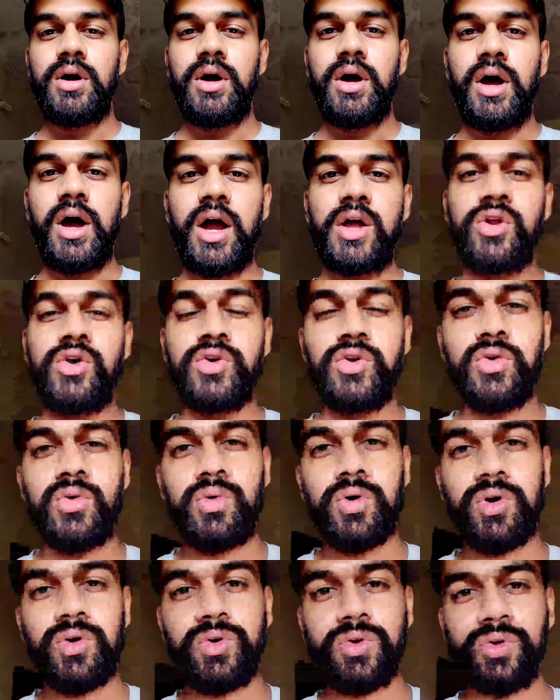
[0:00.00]
I know you
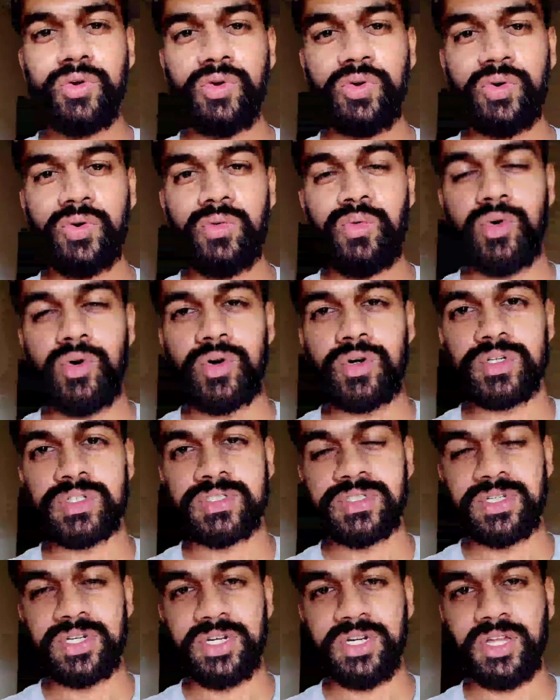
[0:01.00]
want to know
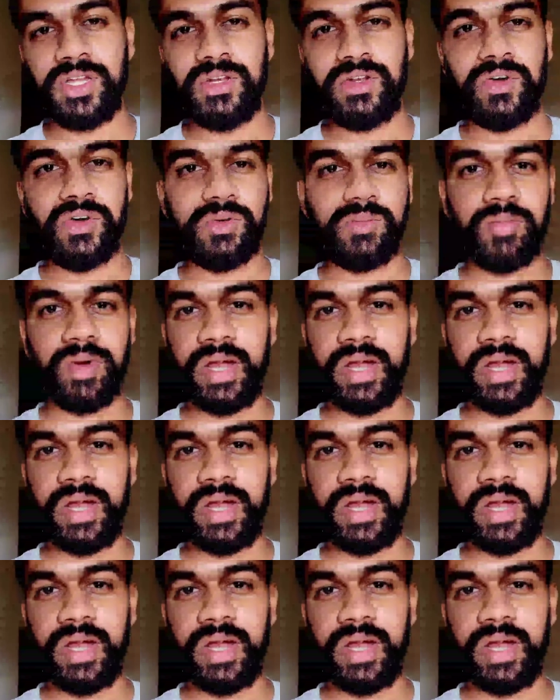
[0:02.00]
what's written on my